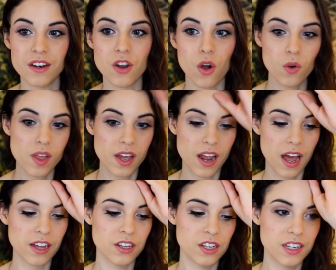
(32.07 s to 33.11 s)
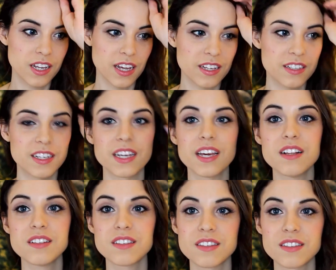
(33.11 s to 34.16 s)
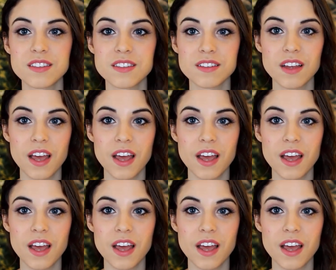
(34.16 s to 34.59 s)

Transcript: know that I could get tickets